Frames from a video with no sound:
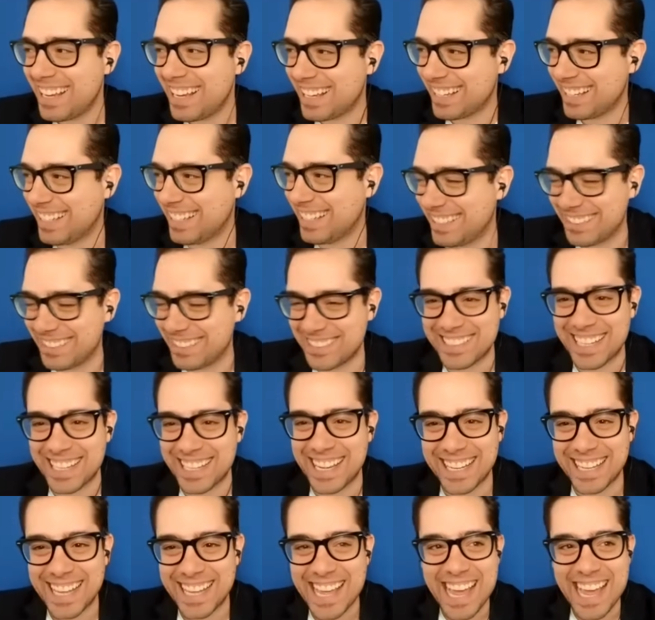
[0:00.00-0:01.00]
does.
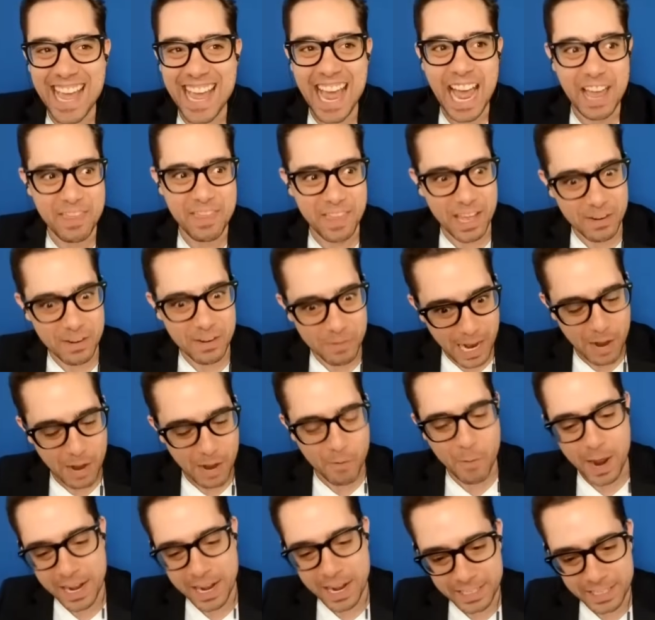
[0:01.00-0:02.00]
and then he when
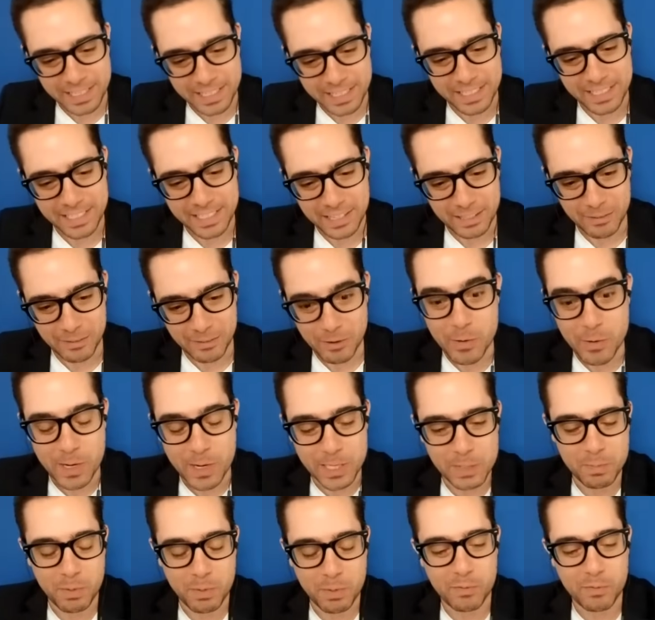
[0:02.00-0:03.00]
does. I went through
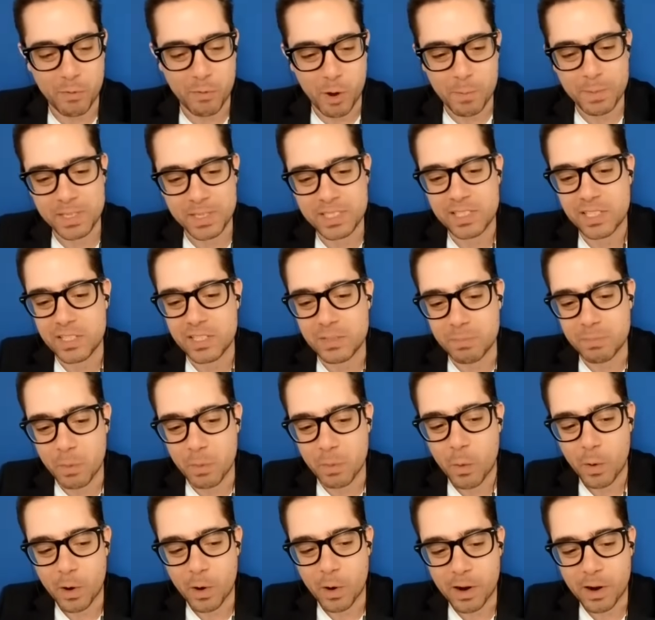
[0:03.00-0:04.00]
his performances
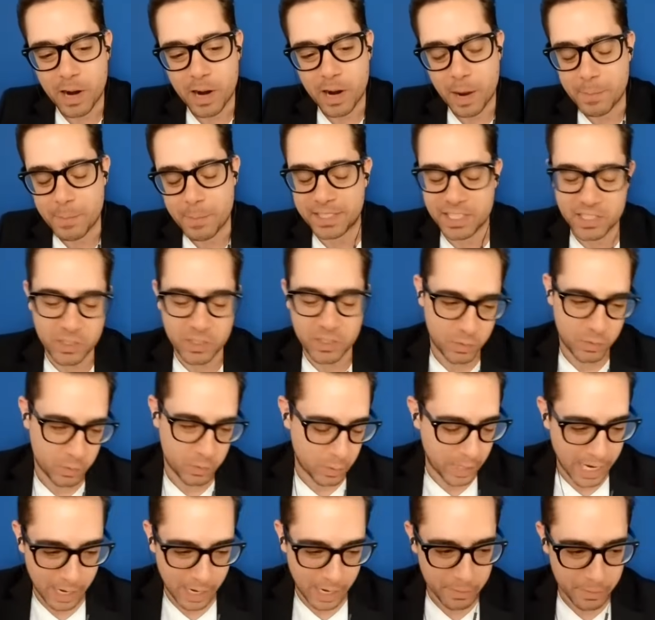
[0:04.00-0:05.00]
more, I mean, this was
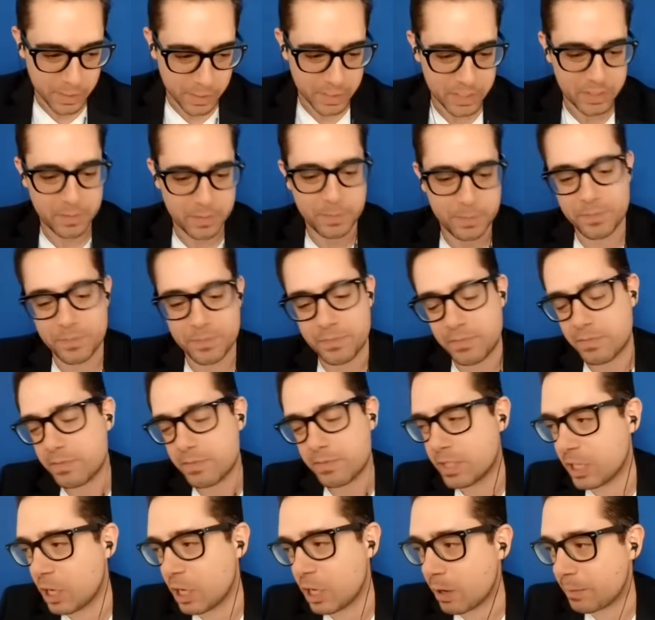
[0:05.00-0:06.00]
when I was
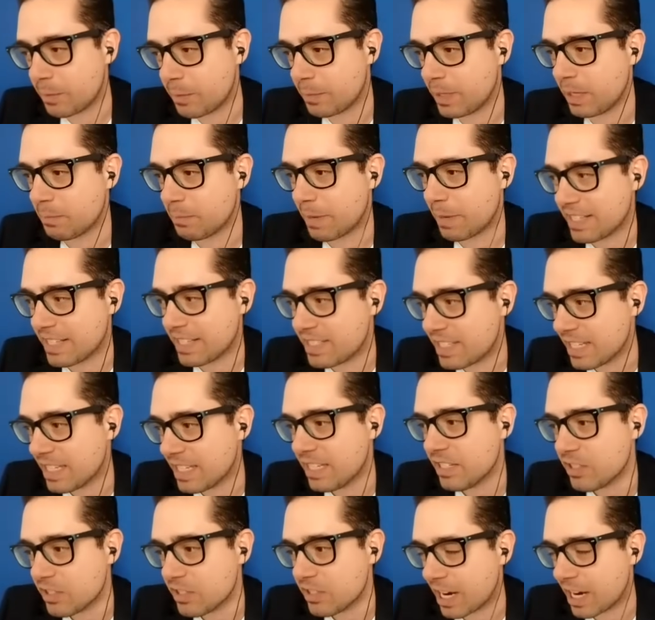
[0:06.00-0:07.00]
you know, in, in my
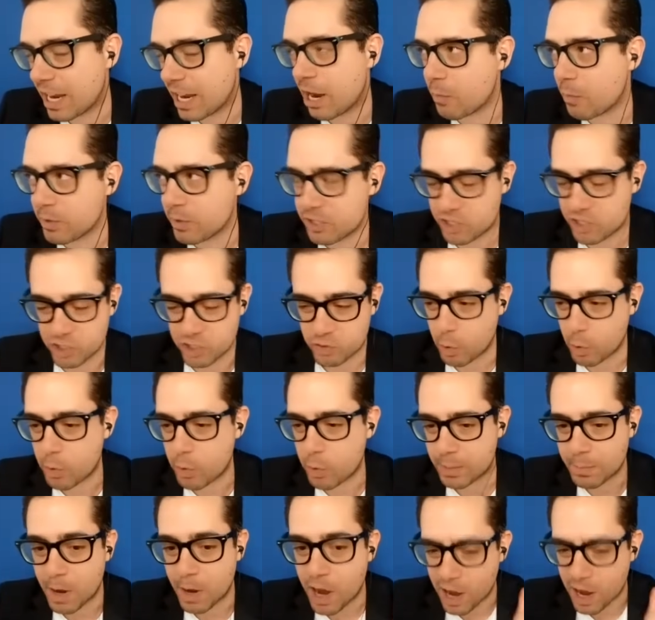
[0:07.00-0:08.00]
teens. And I always just
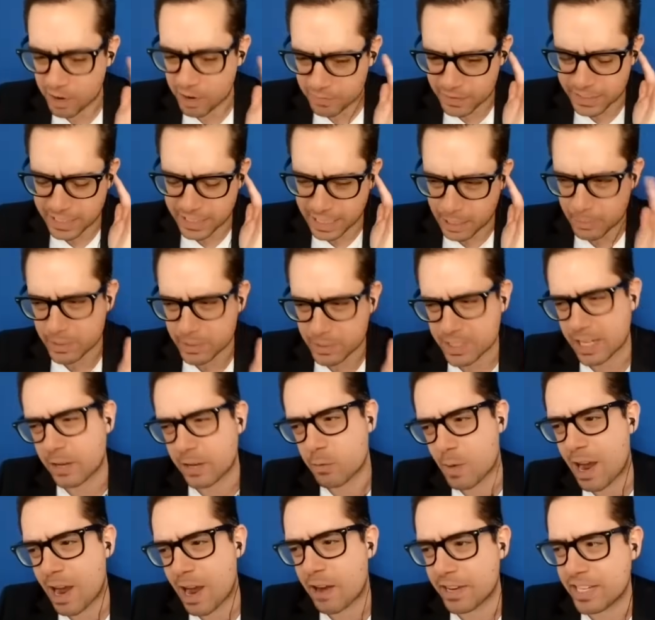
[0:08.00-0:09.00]
wrote him off. And then I was
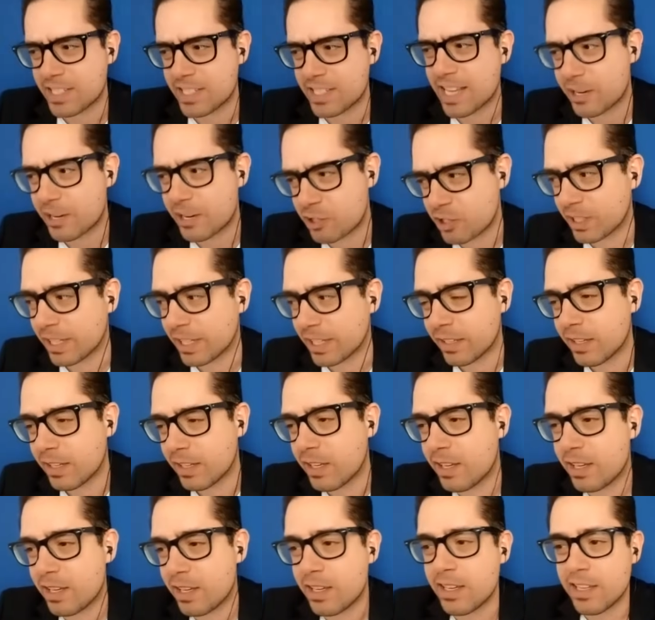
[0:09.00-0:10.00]
like, wow, he's actually
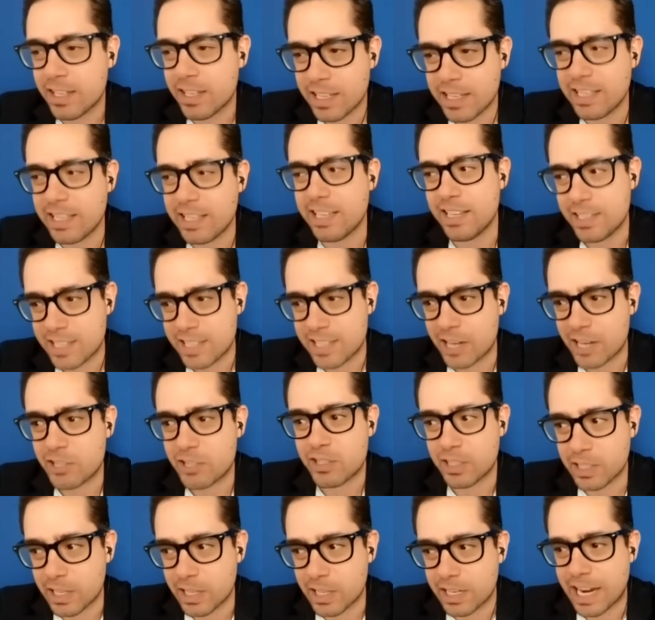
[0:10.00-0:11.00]
he is
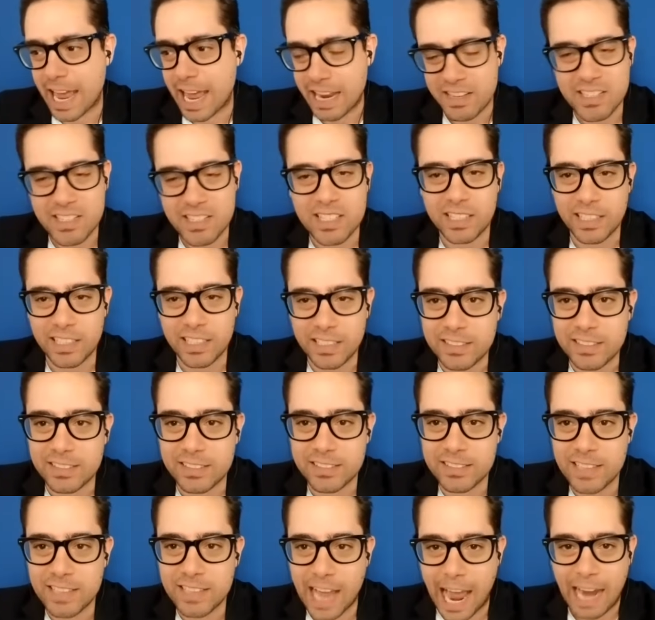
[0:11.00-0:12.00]
actually an excellent
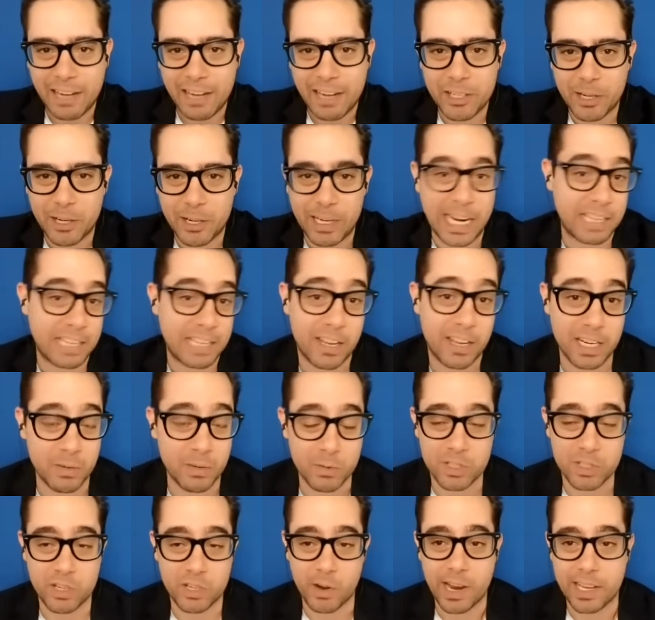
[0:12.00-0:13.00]
actor, and I thought he
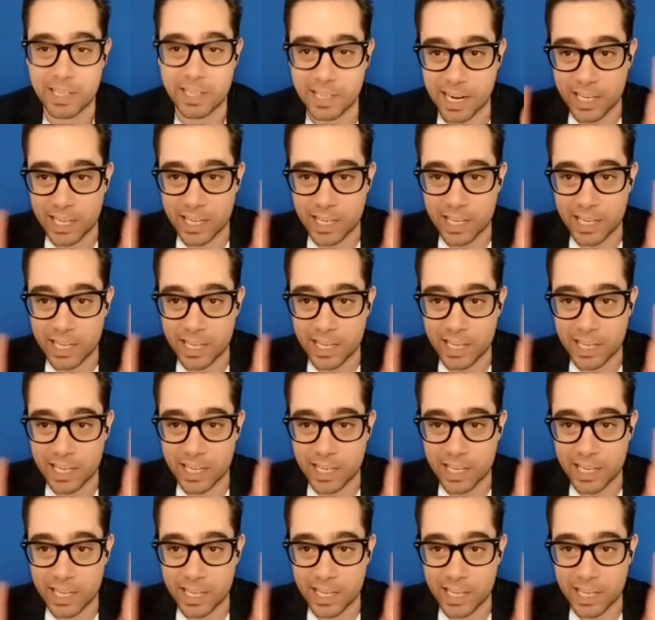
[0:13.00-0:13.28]
was great. He, and I